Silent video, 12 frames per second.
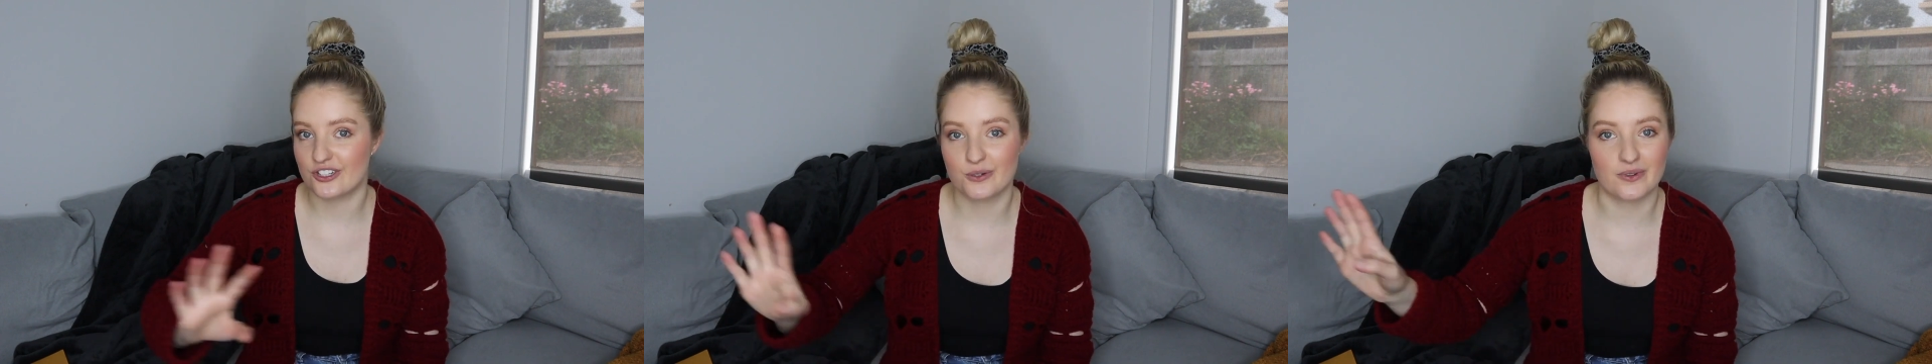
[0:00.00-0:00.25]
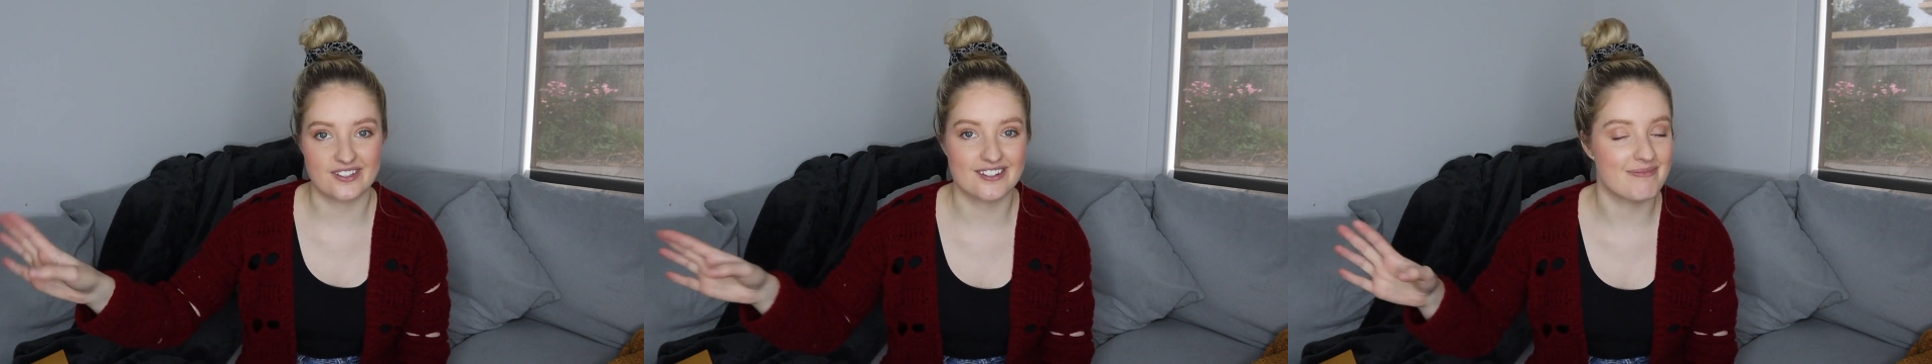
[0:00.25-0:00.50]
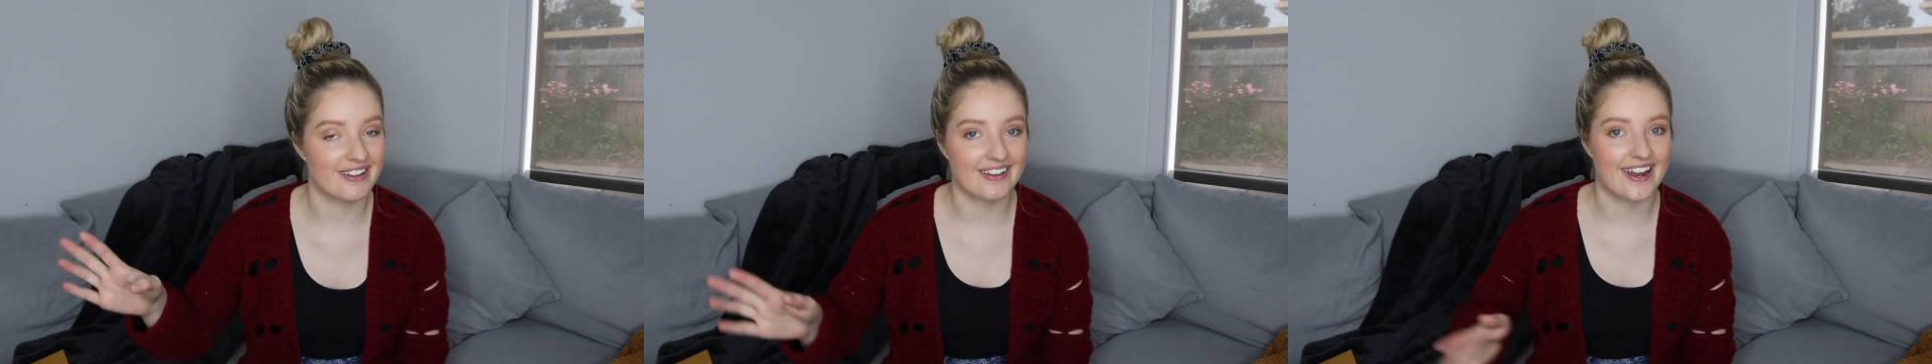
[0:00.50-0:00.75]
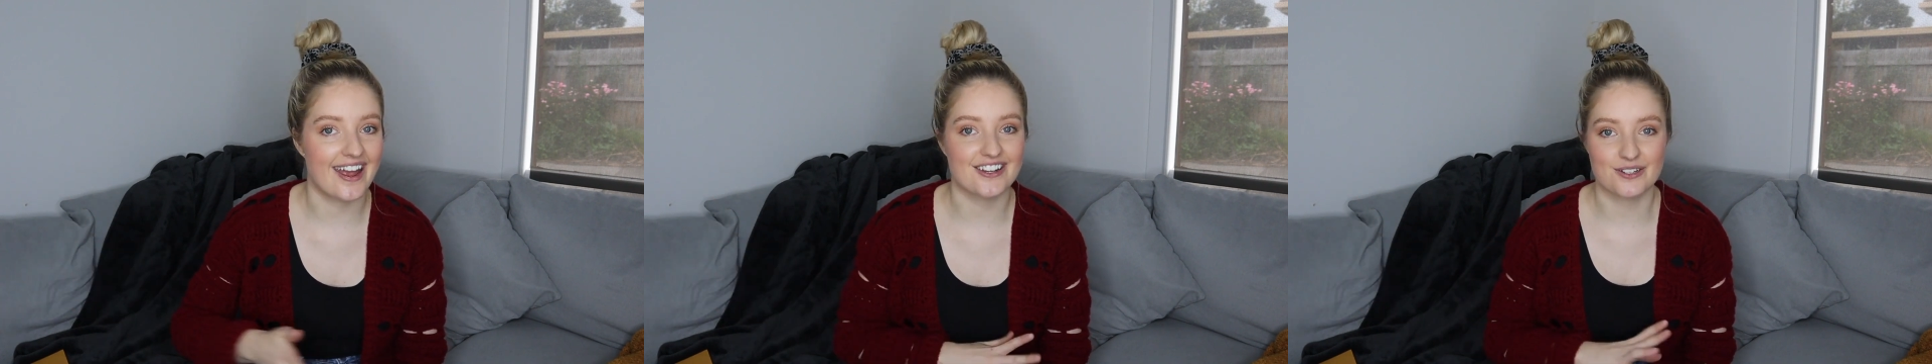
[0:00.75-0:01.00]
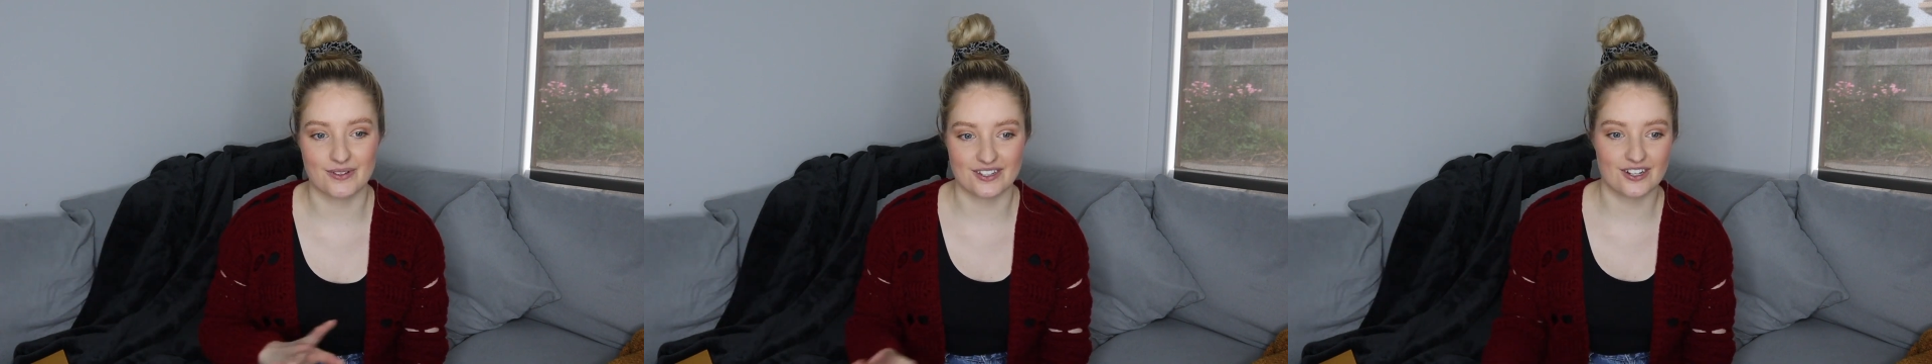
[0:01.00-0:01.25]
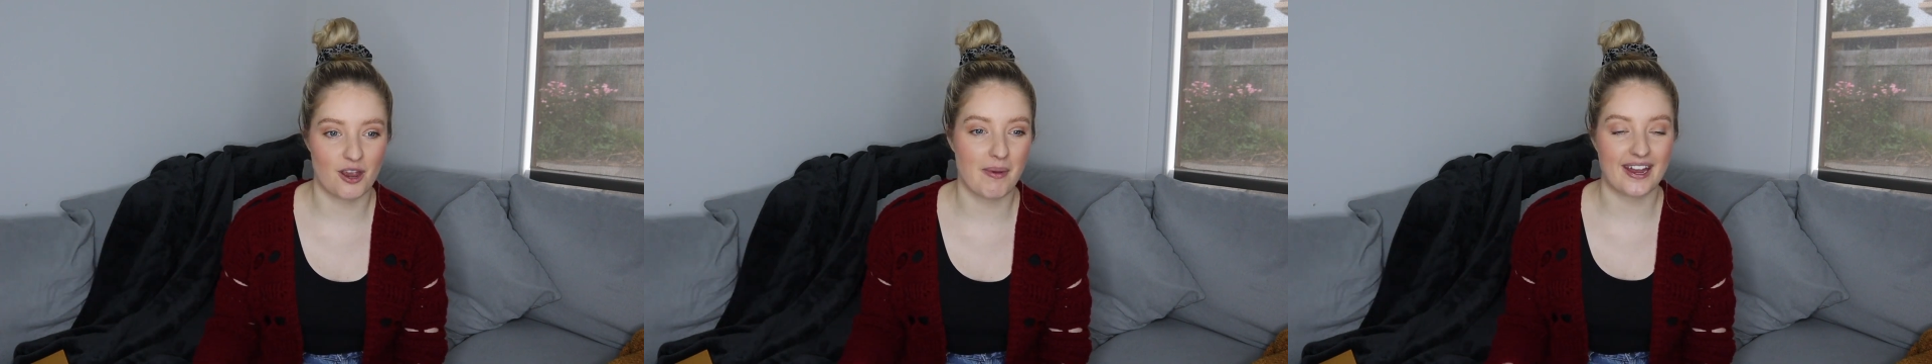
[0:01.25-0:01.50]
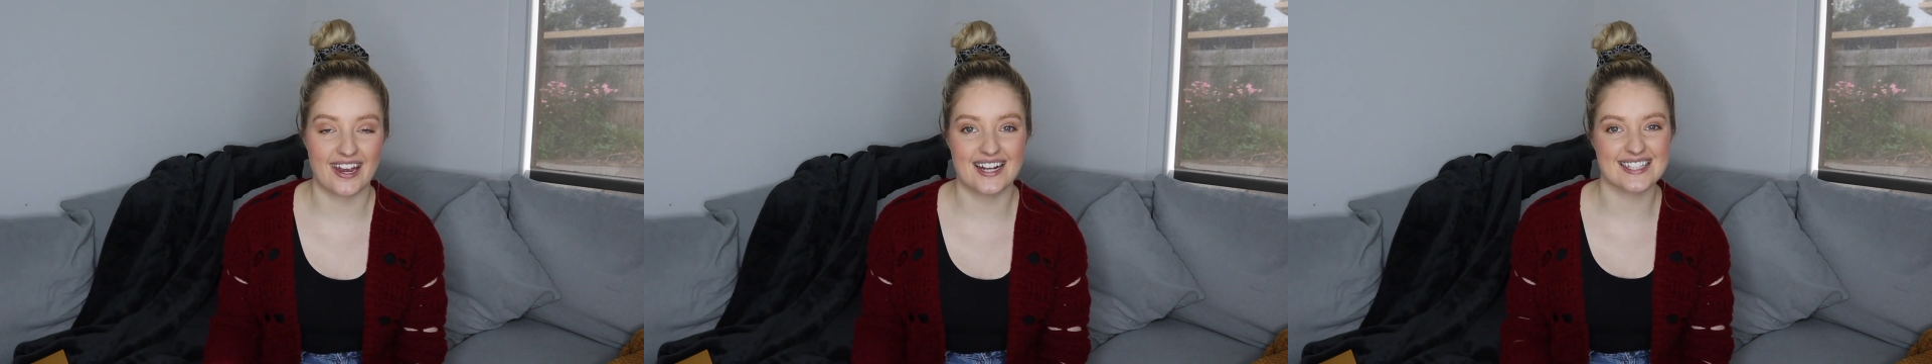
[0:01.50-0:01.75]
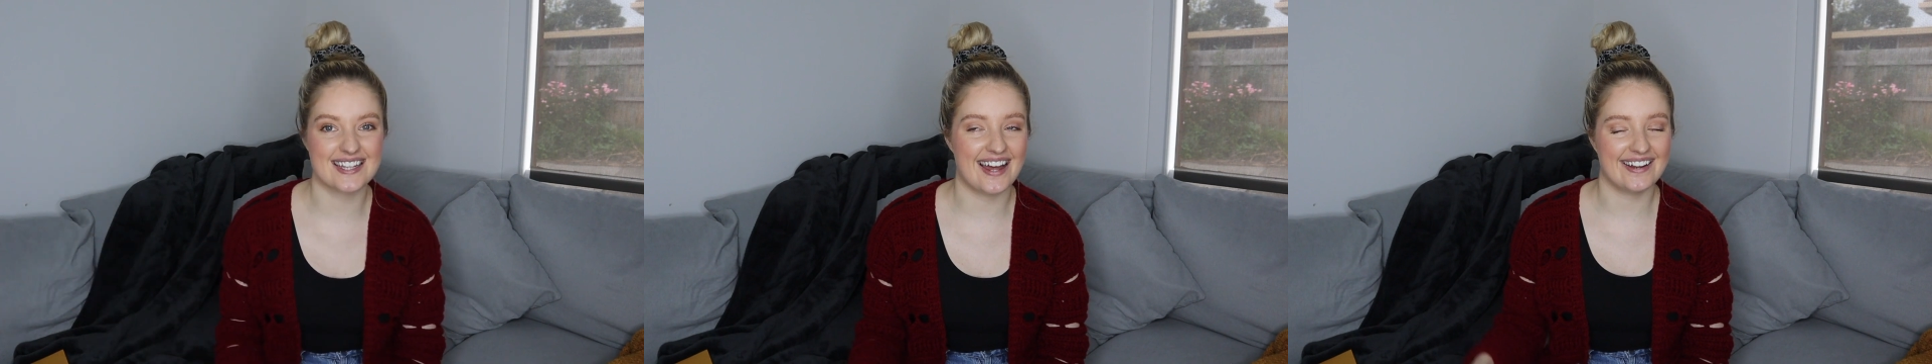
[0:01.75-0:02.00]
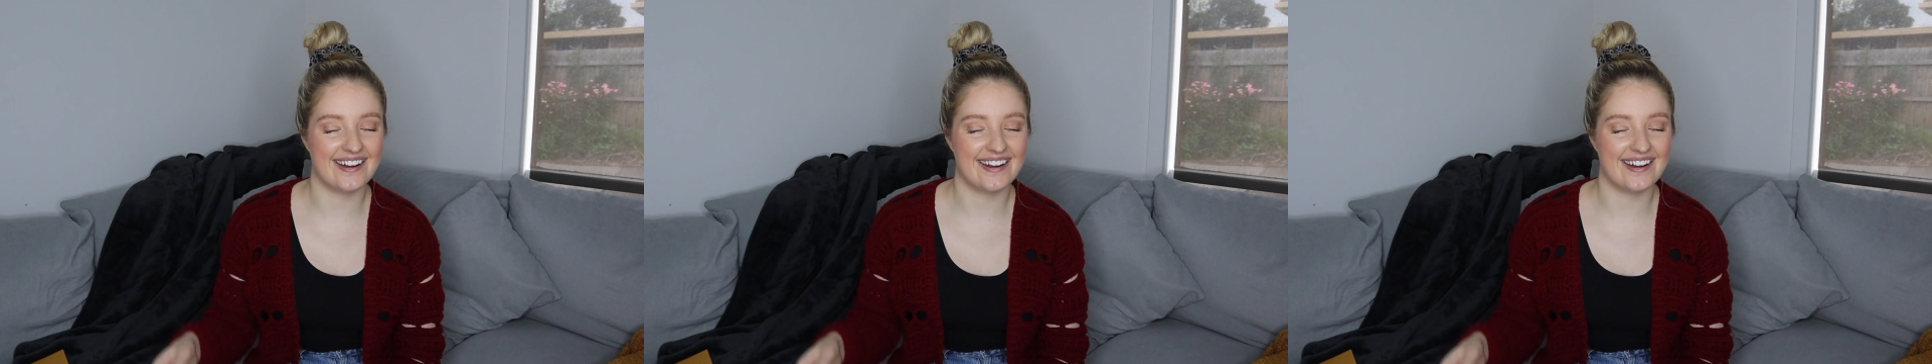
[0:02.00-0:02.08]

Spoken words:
she wants to be let out, she wants to go back outside.